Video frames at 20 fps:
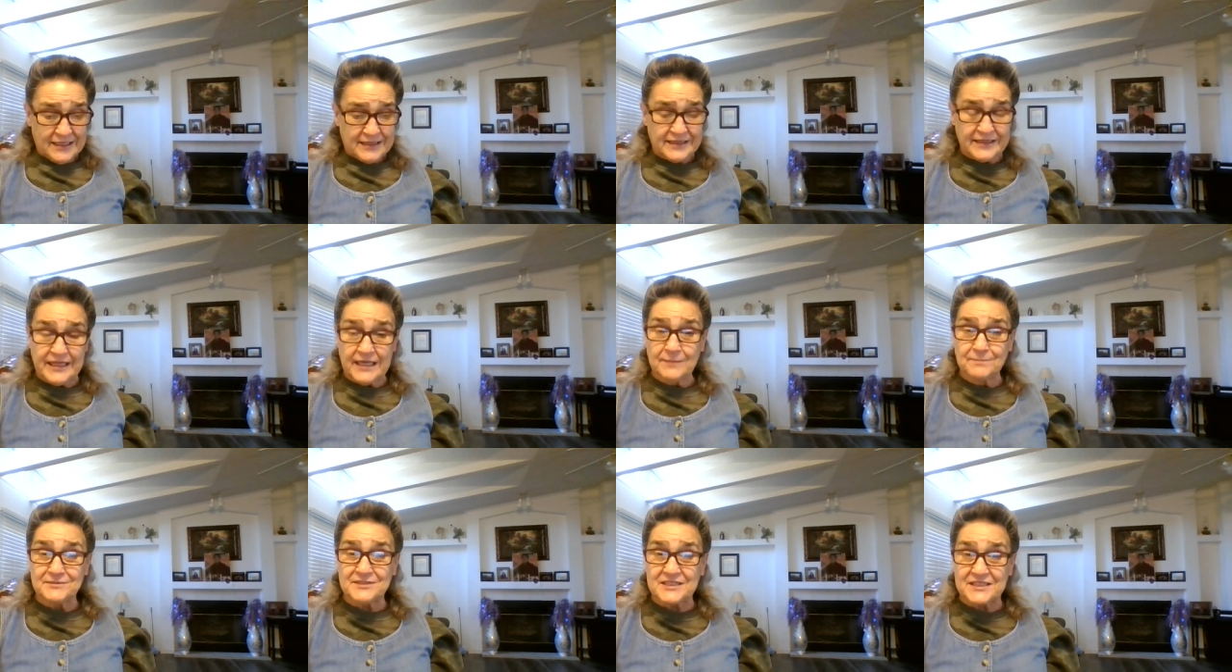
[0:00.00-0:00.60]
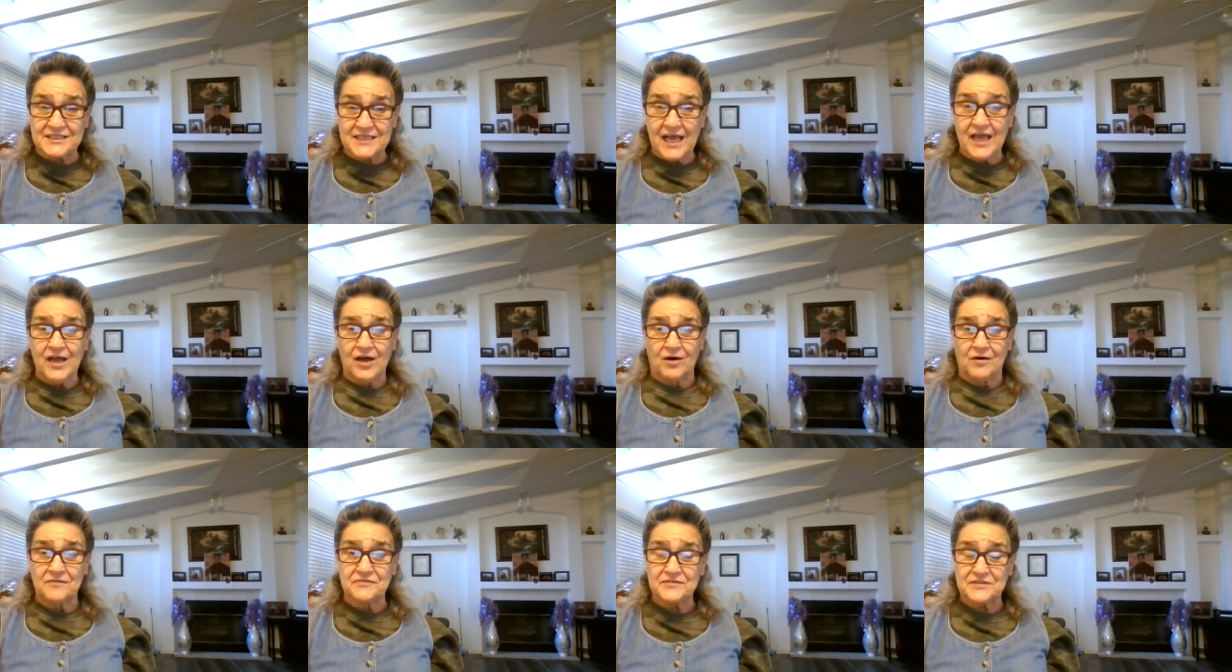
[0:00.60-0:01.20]

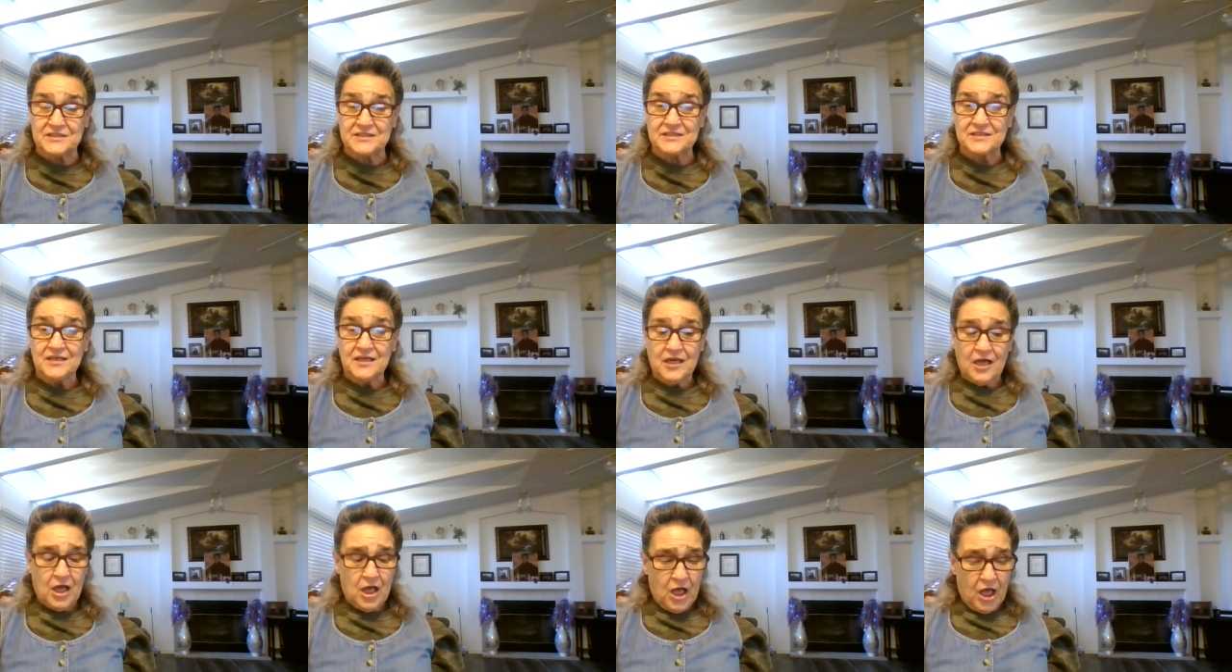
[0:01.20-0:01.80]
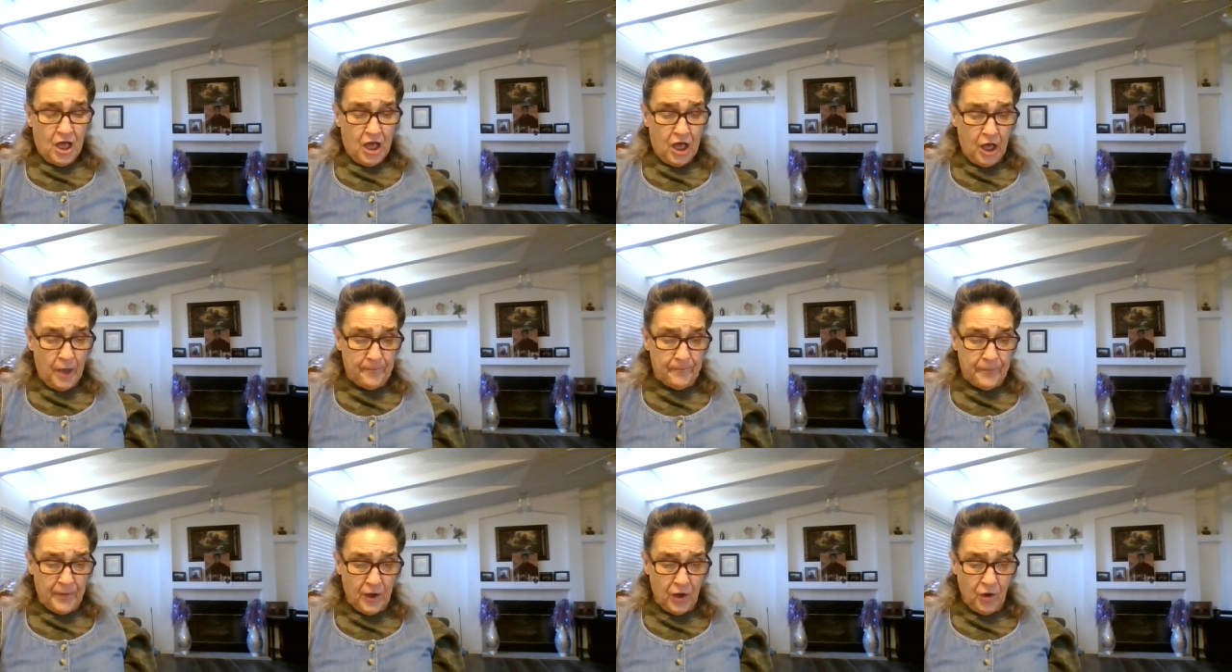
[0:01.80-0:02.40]
themselves
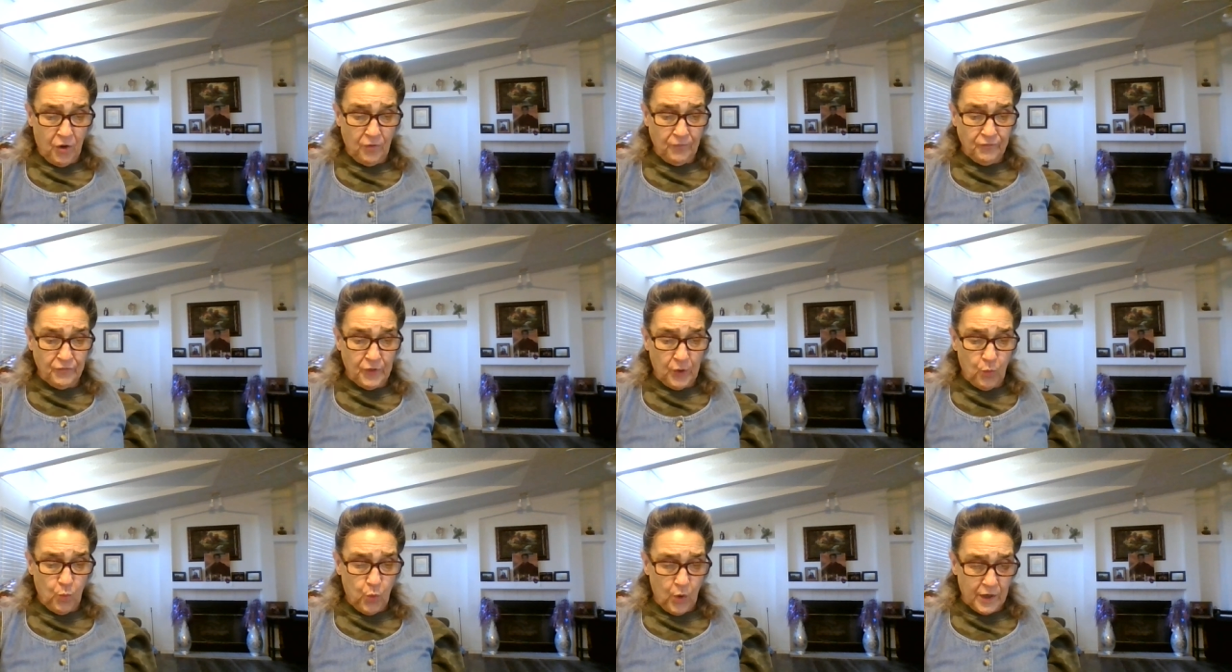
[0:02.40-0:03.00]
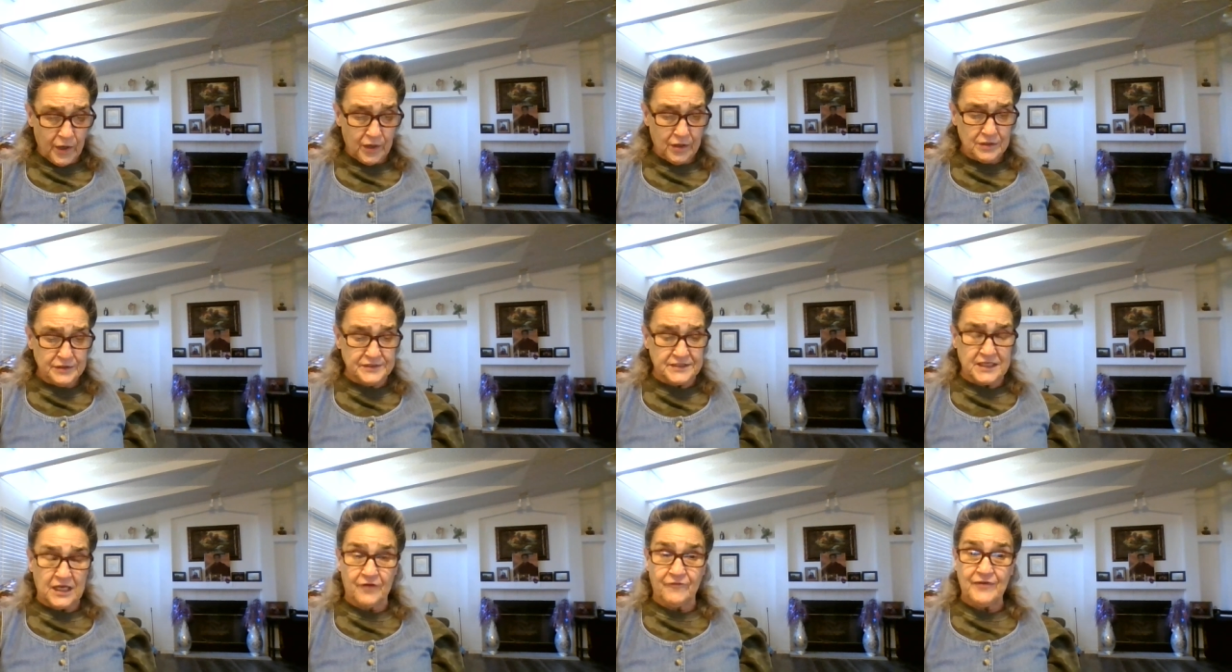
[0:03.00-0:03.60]
upon the
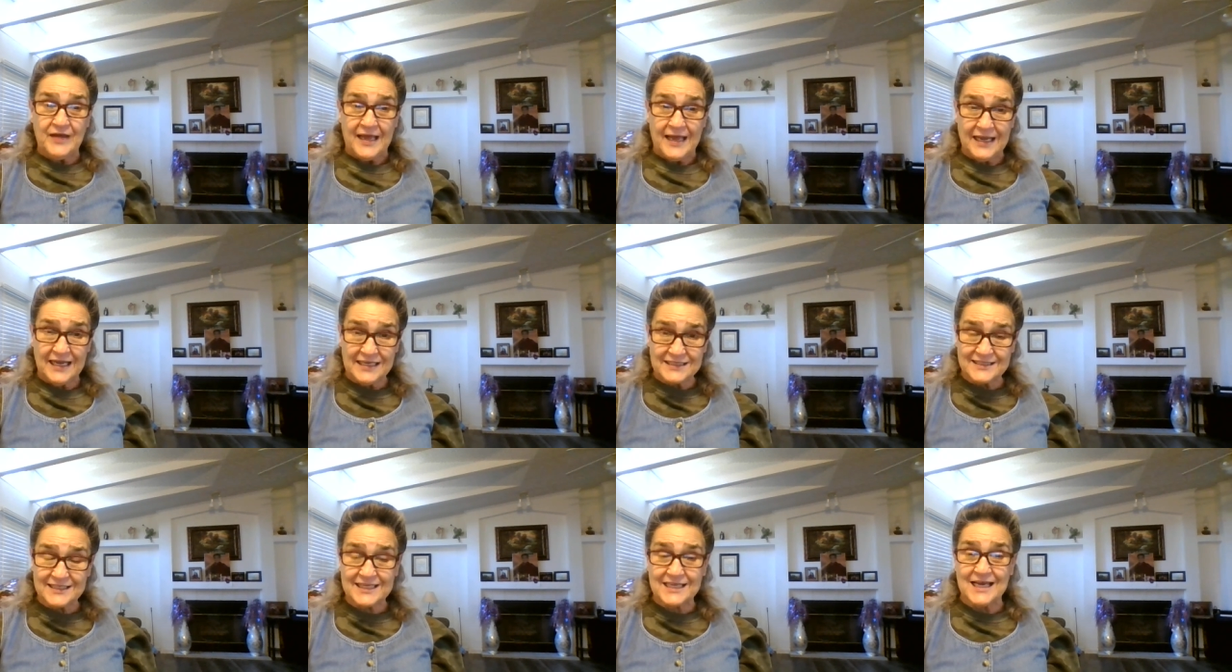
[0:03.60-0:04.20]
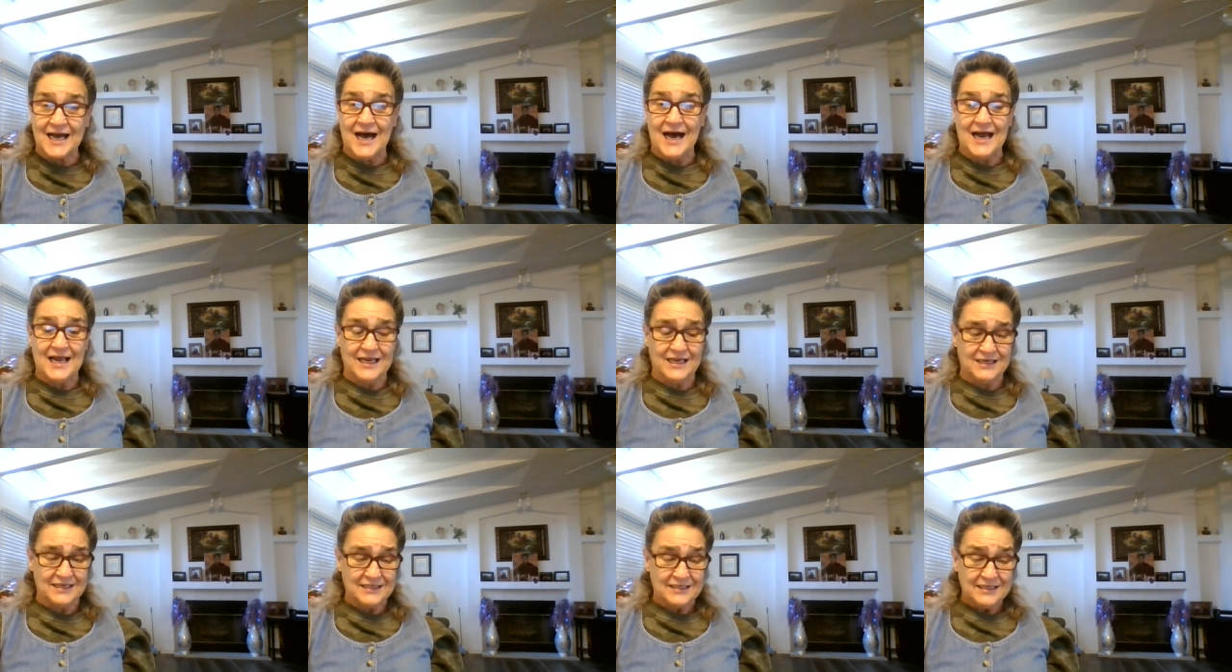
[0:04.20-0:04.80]
words of
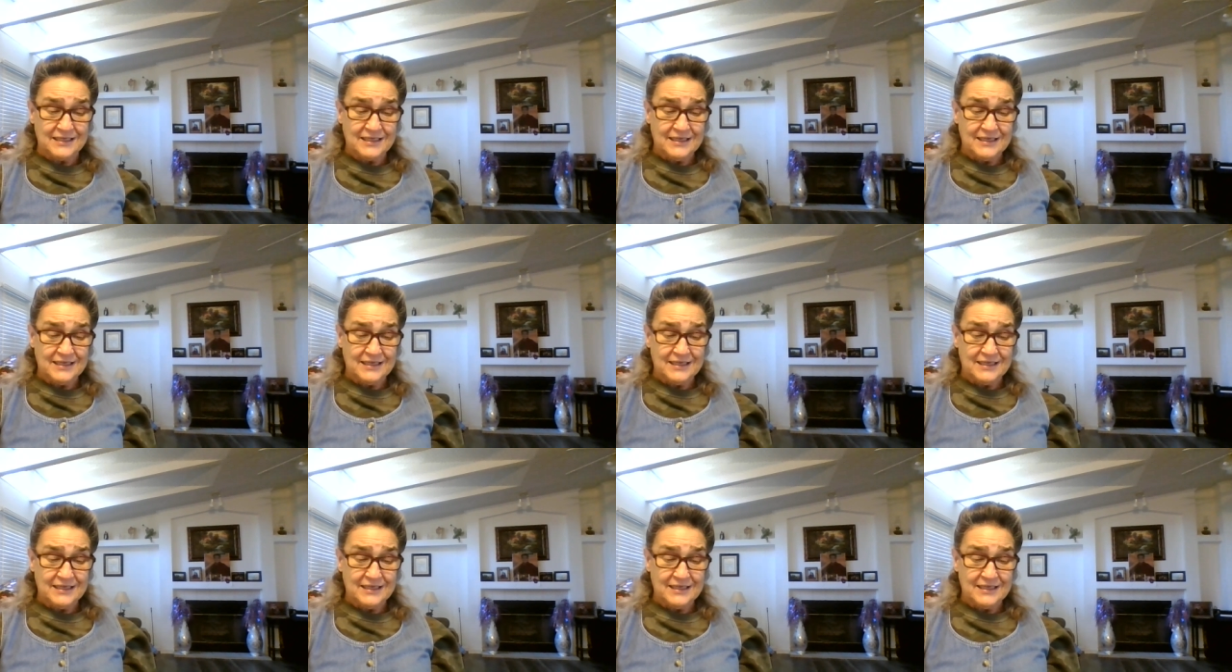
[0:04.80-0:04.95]
Hezekiah,